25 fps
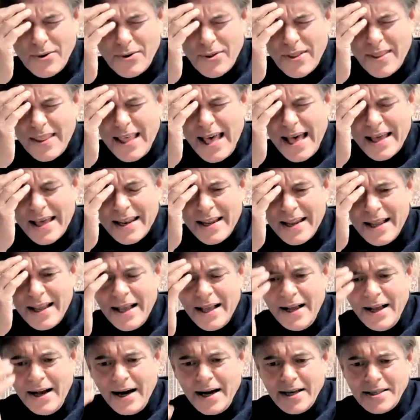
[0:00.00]
on that,
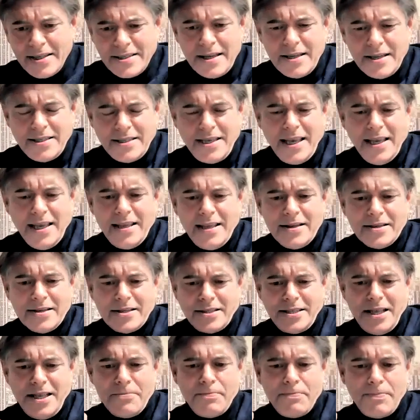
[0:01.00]
I started taking
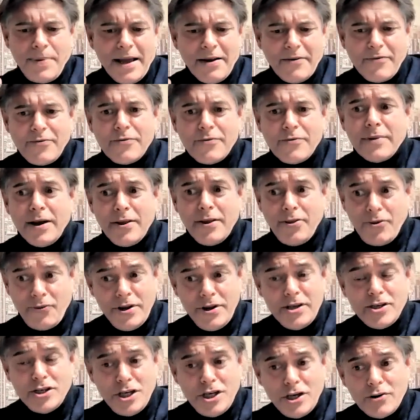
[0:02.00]
a step back from my
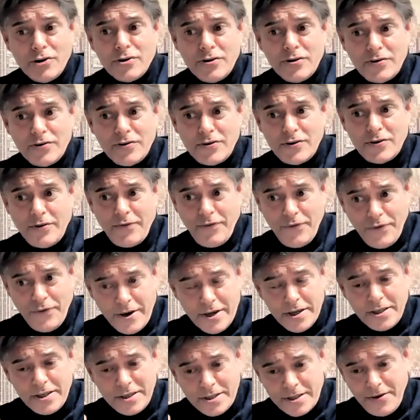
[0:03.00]
3 children
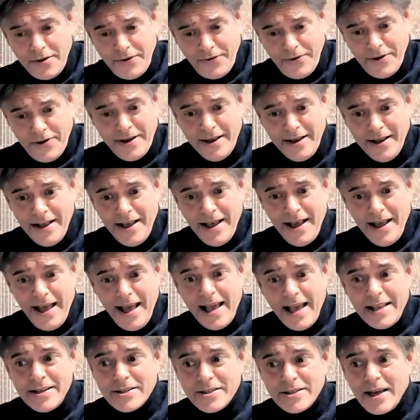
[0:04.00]
first
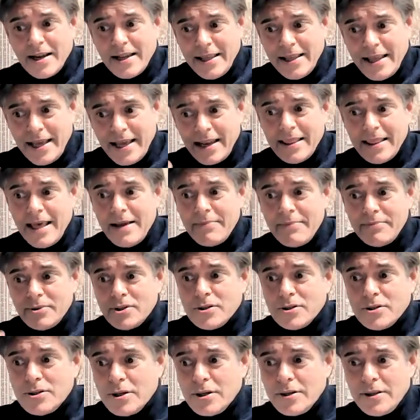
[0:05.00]
and started getting them
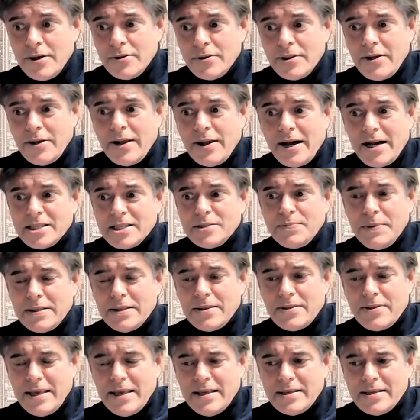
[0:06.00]
to do, you know, they'd ask
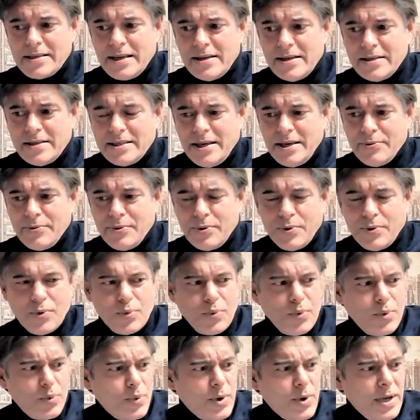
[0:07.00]
me things and I said,
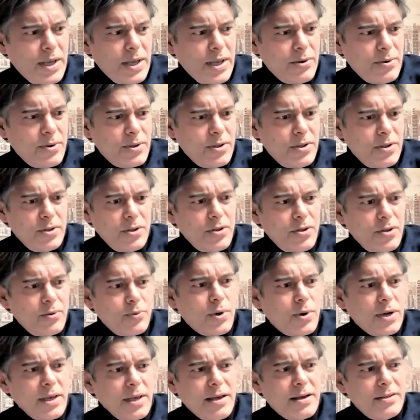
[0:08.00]

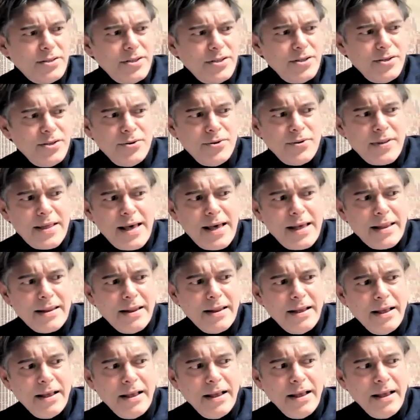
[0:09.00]
why can't you do
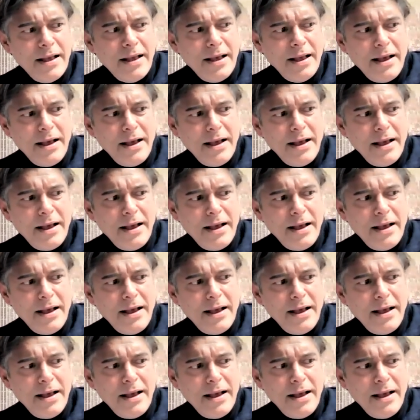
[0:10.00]
that?